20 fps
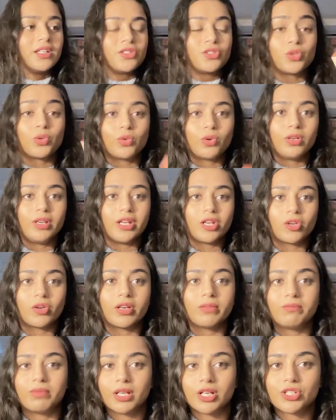two
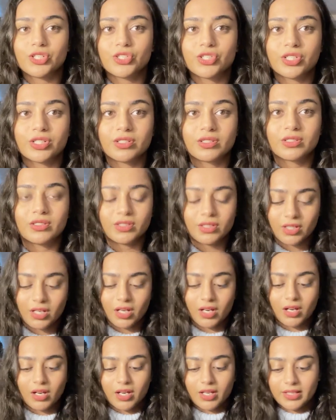liquid blush
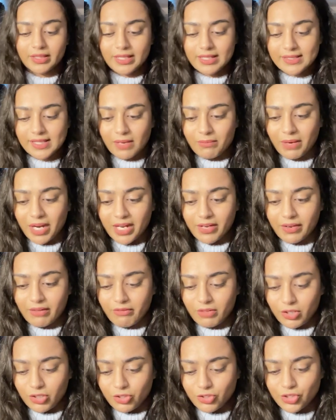uh, these are by
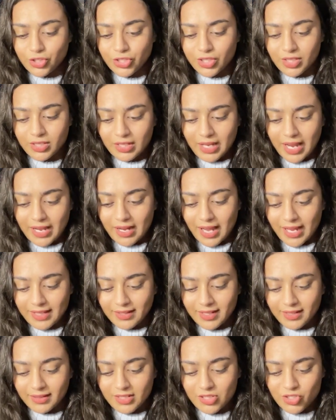revolution and i
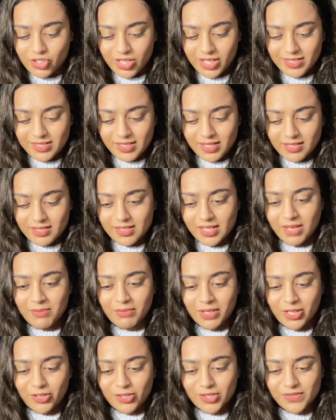think the shades are same
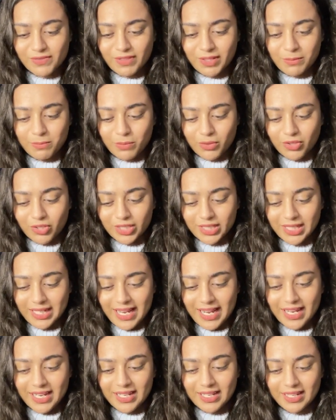because we both
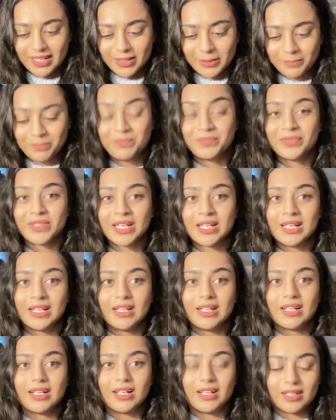uh,
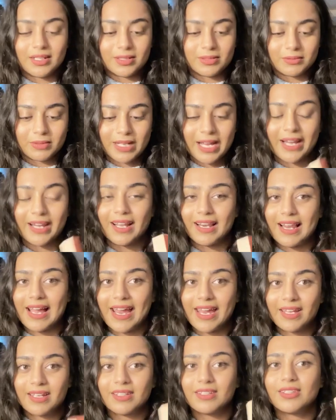um, kind of
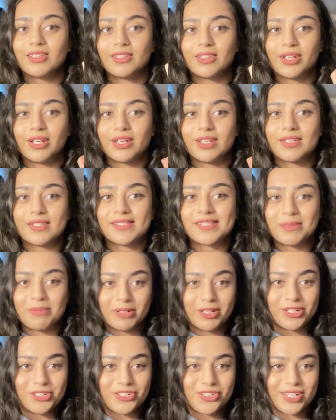like the
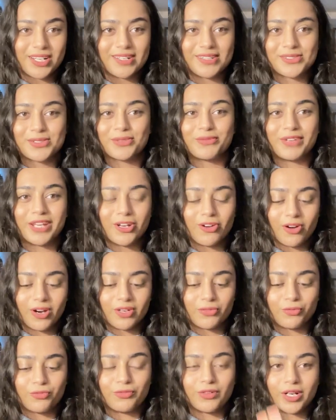similar shade so we
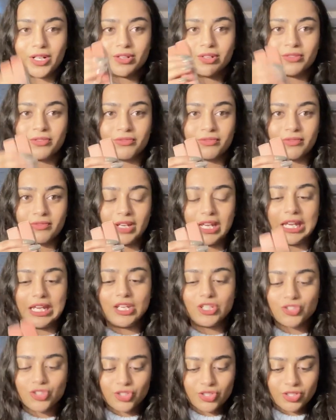got one
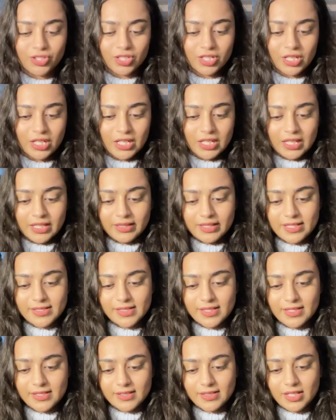each
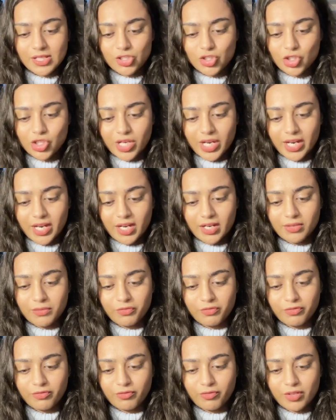this is the shade
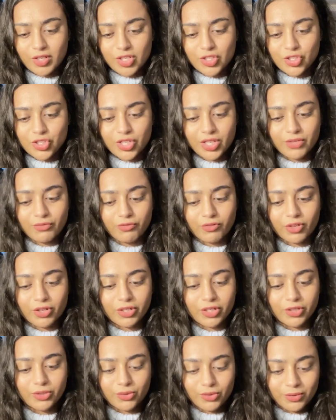flushing for
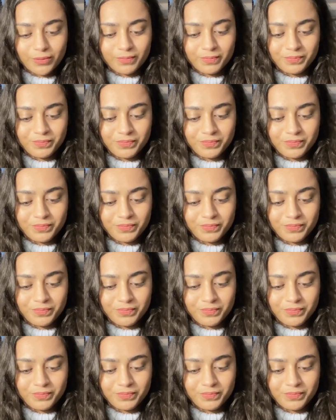you